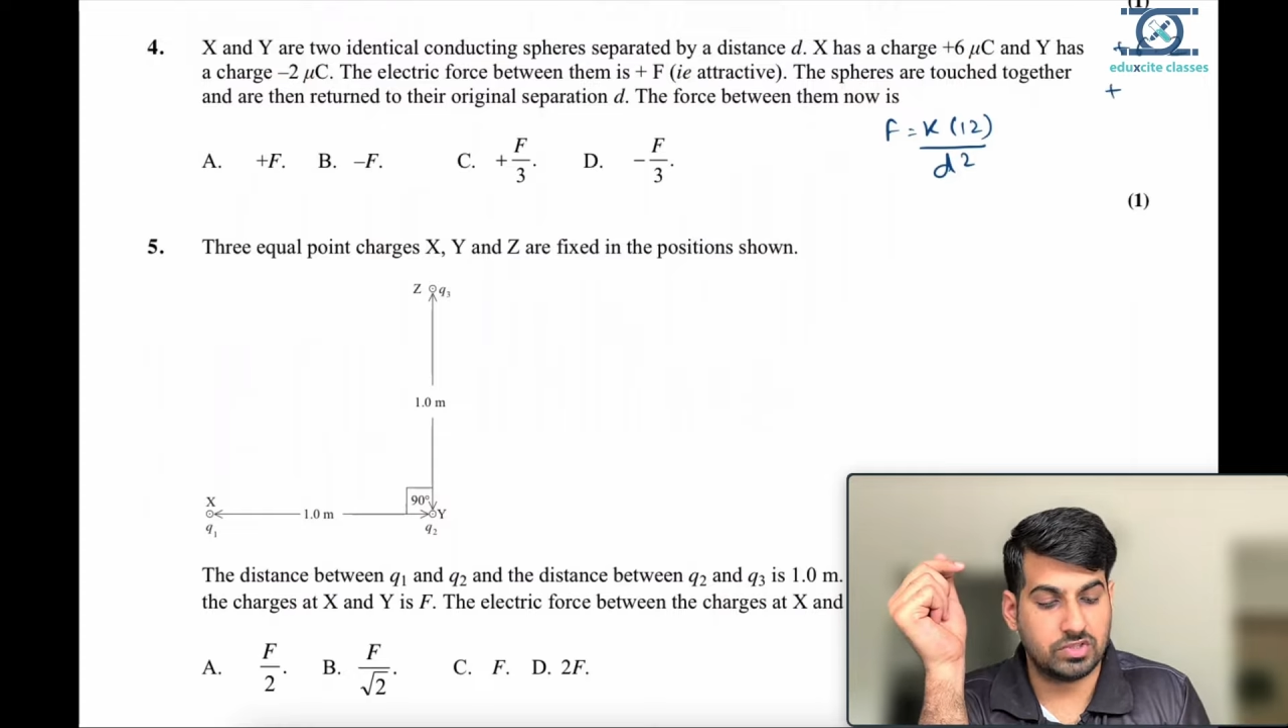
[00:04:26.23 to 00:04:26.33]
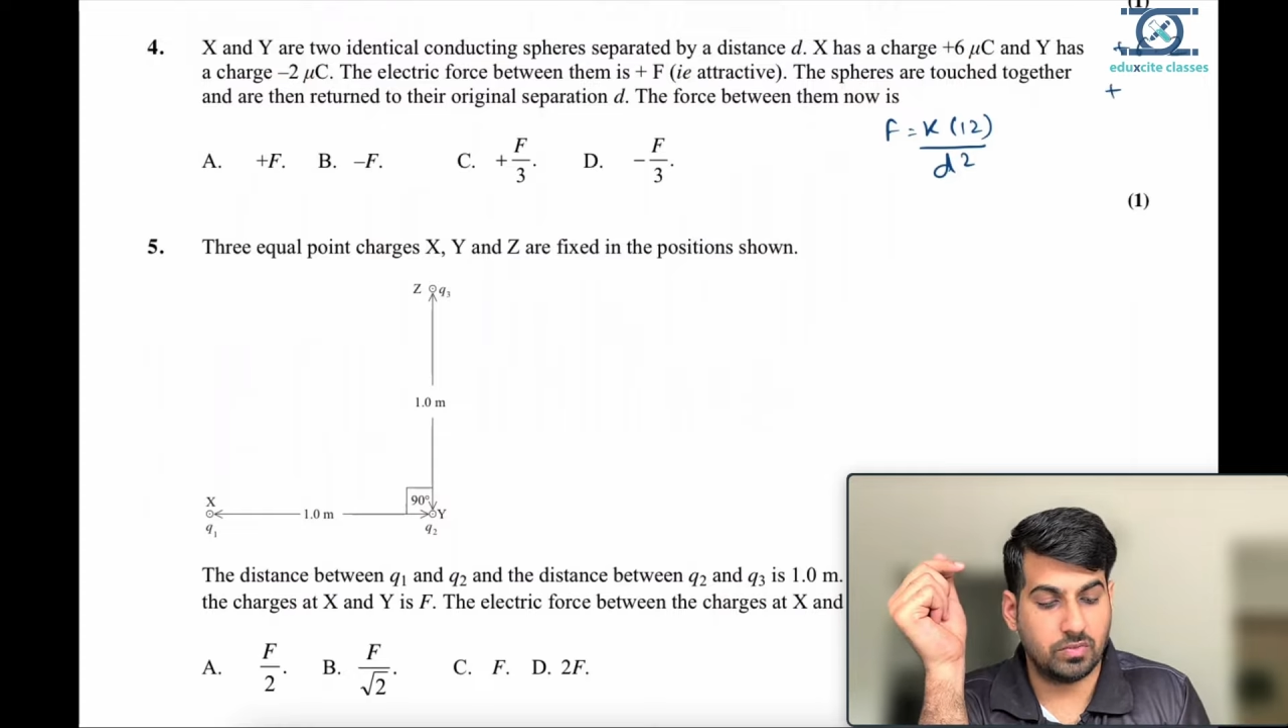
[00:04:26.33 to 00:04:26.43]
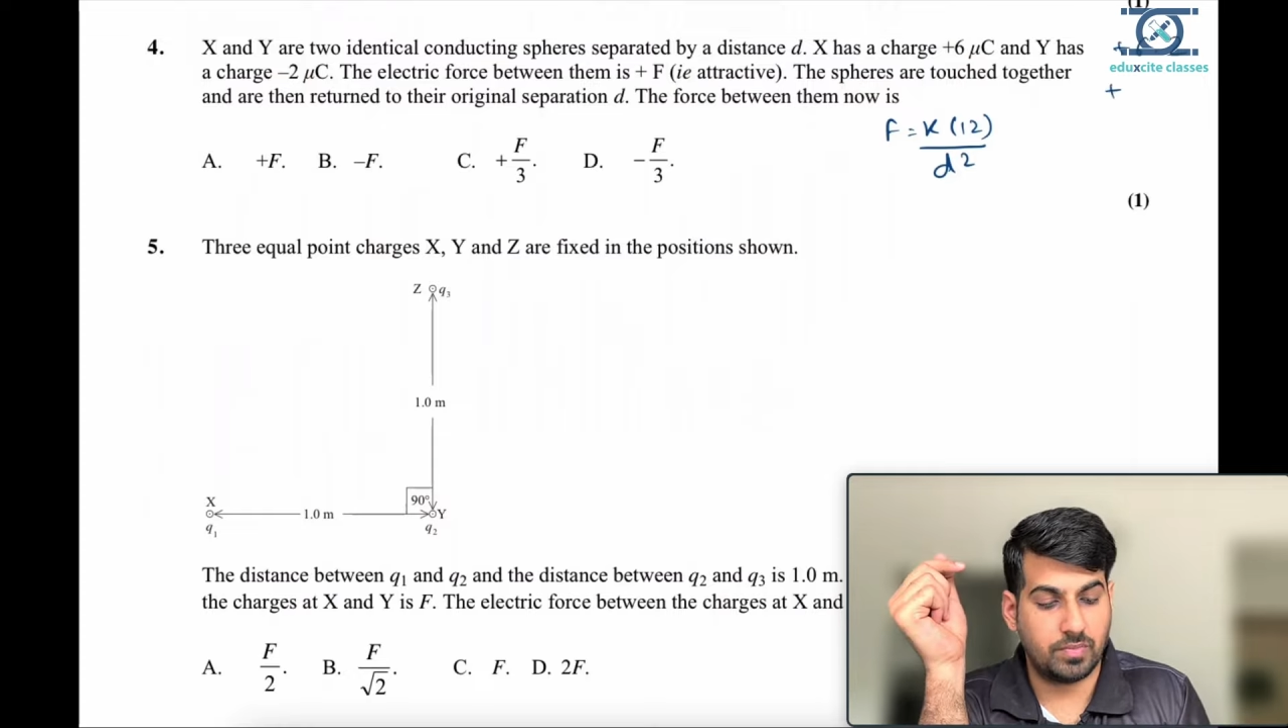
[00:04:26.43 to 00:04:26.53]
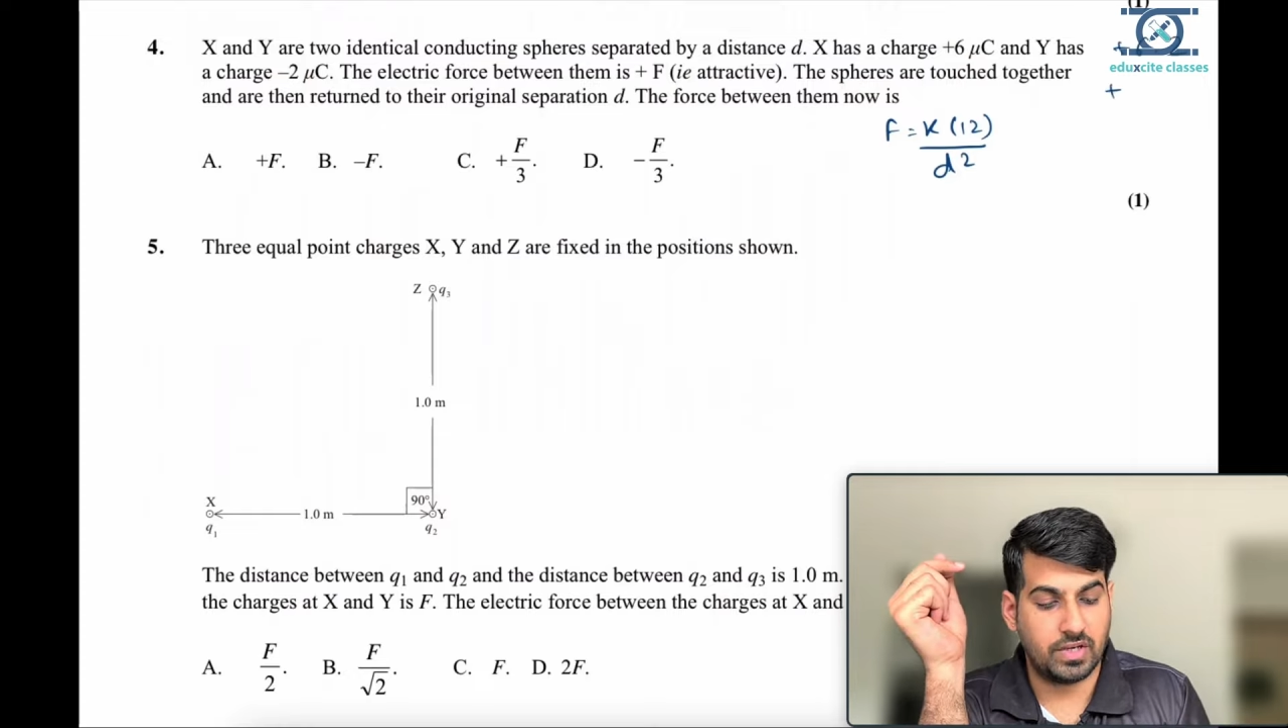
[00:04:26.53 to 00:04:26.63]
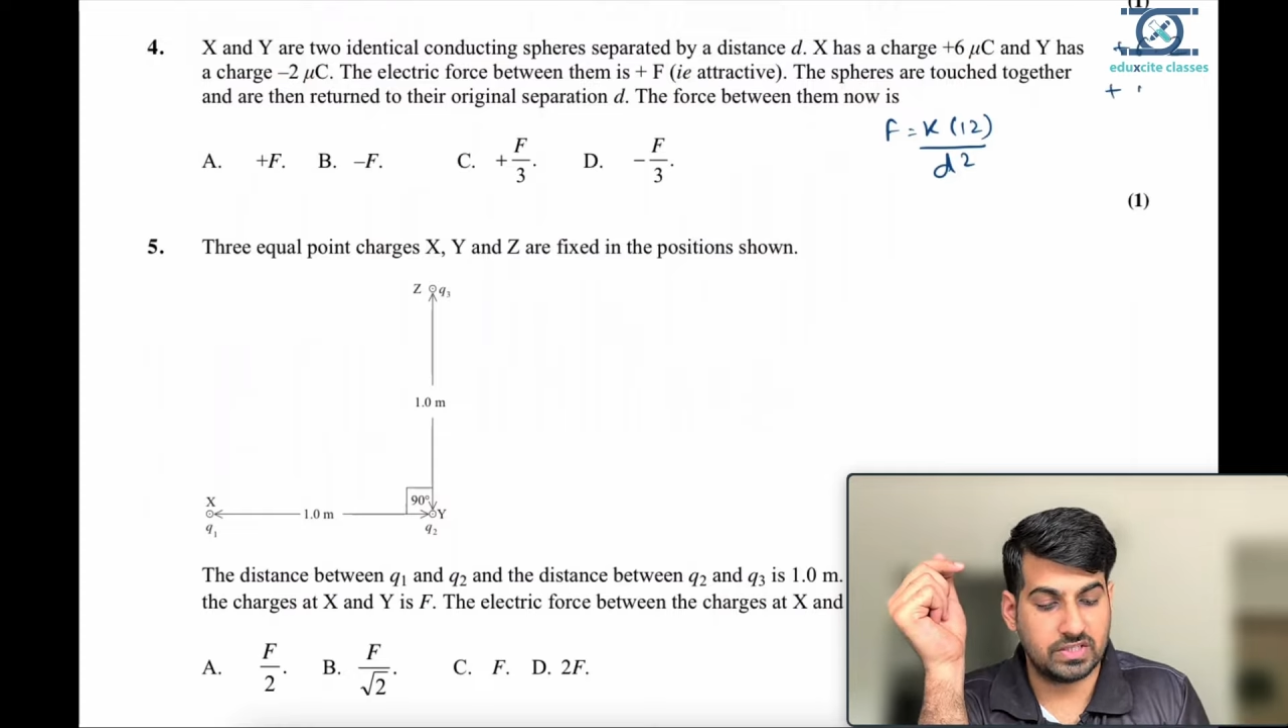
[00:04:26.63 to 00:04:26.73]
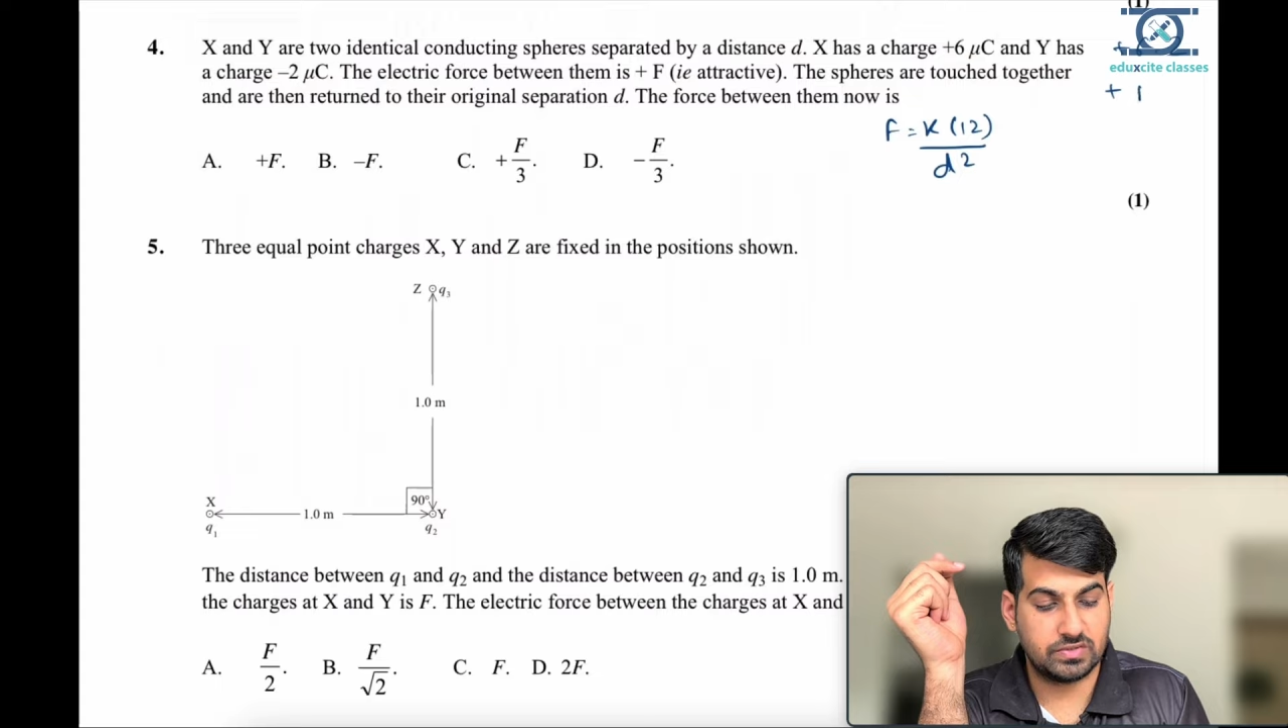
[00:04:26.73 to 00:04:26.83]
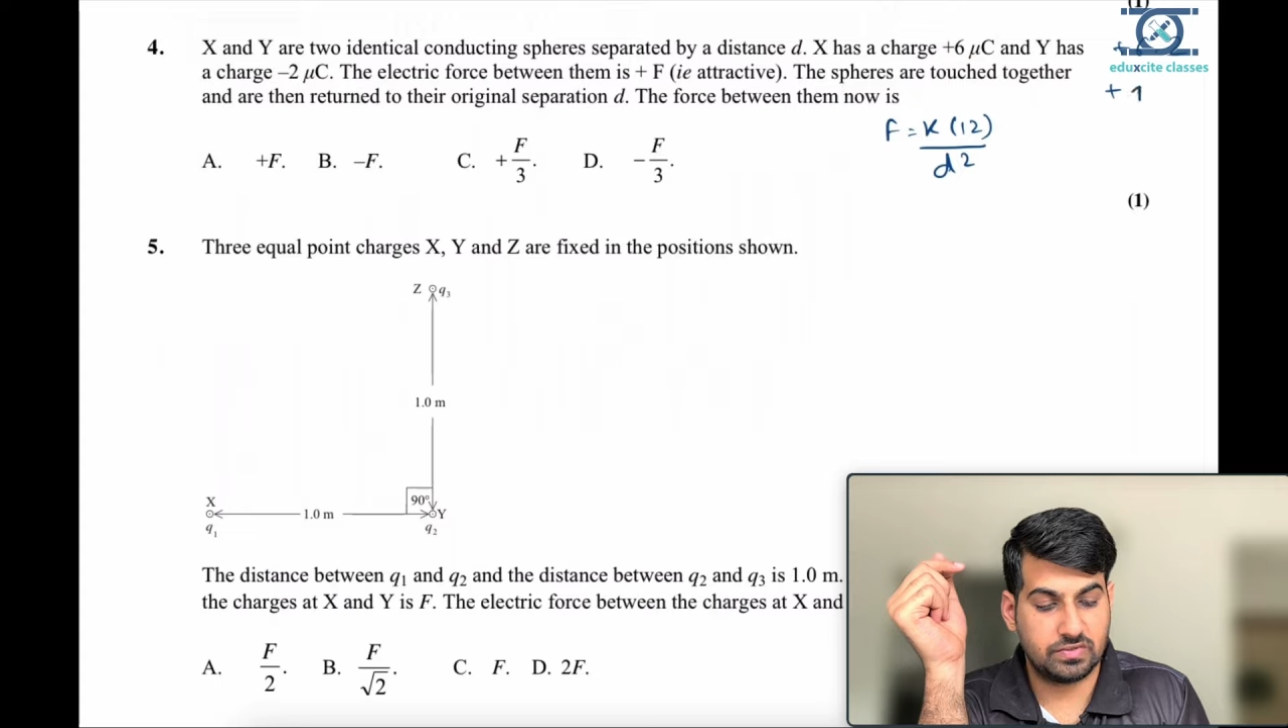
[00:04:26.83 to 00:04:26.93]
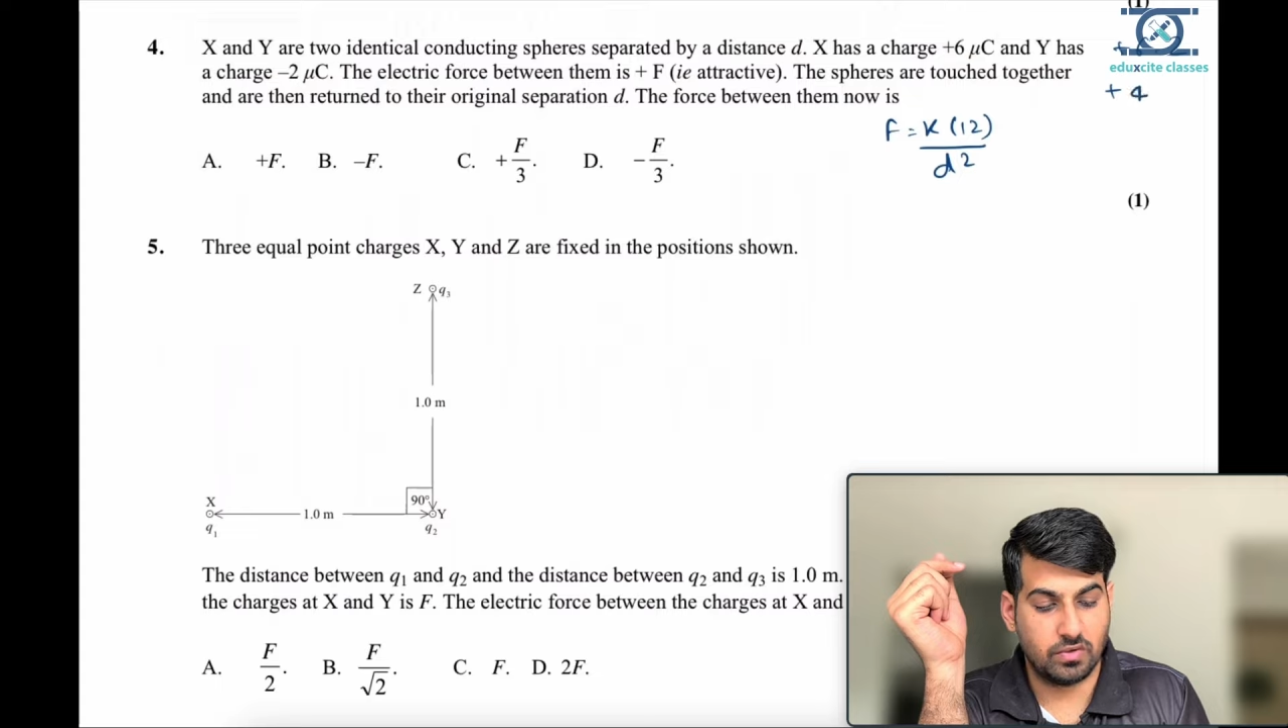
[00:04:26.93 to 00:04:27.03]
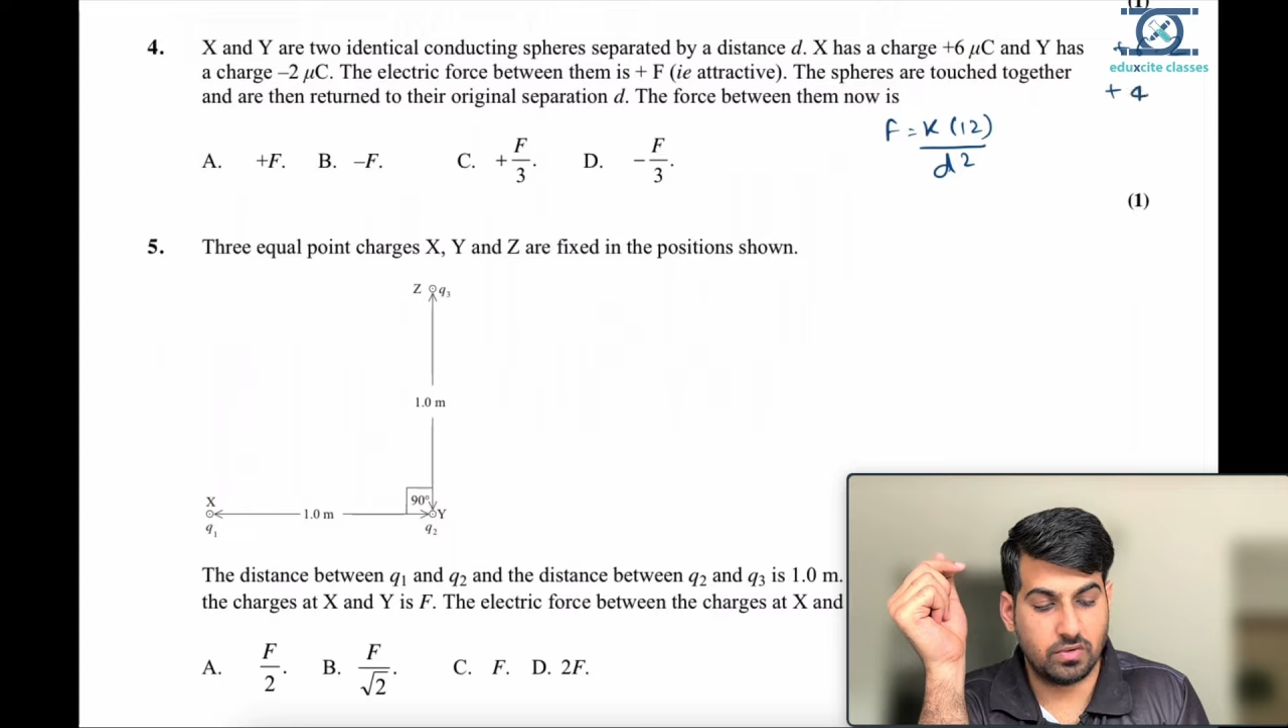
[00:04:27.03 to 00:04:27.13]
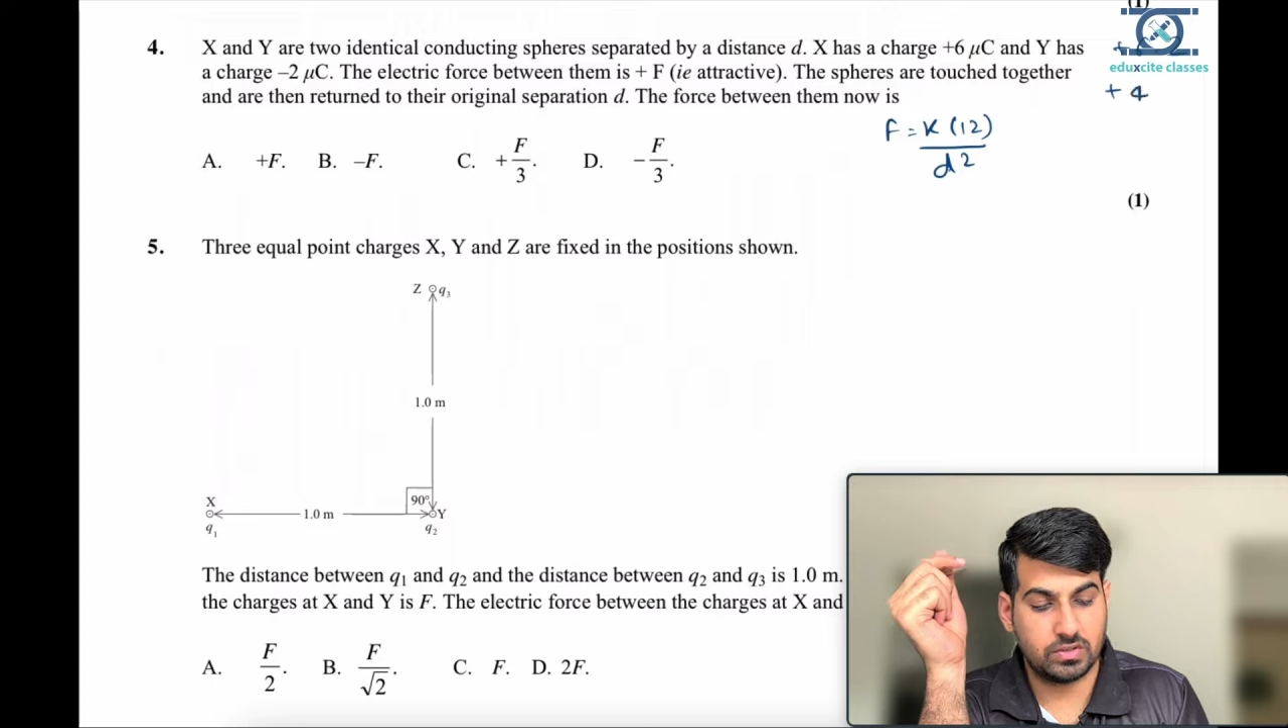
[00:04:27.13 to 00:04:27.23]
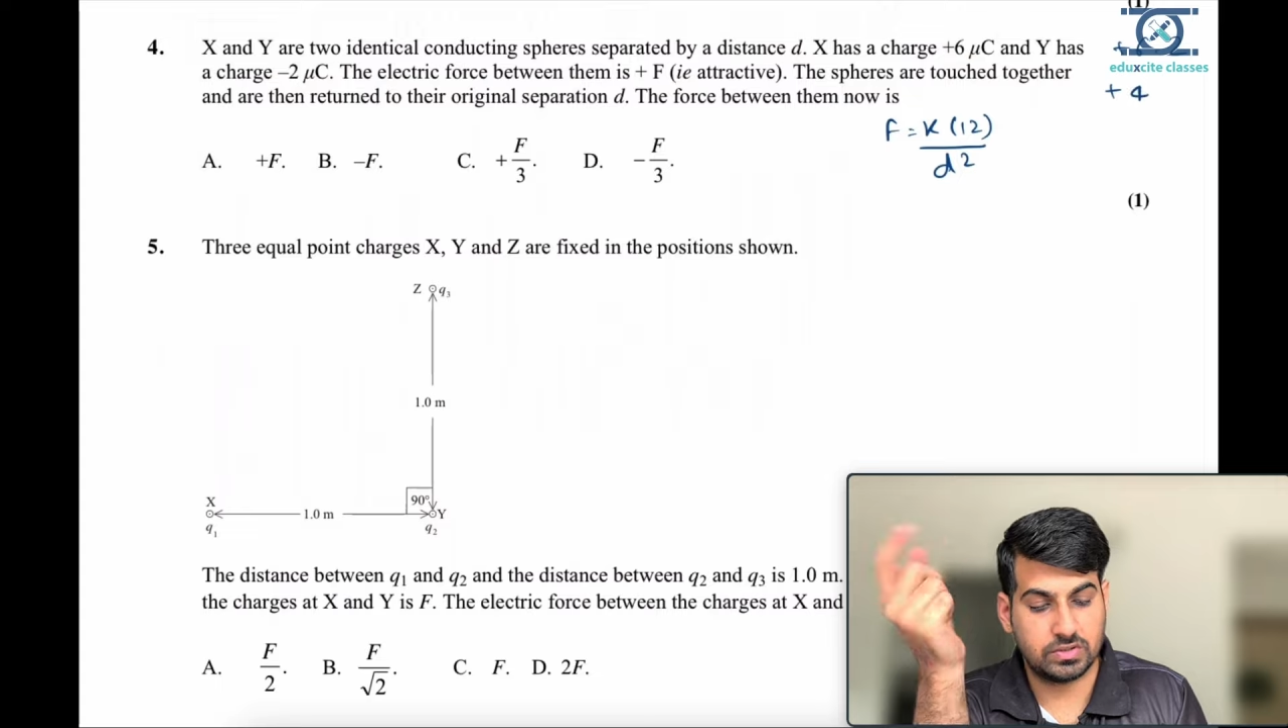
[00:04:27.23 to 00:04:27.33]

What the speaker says: to plus 4.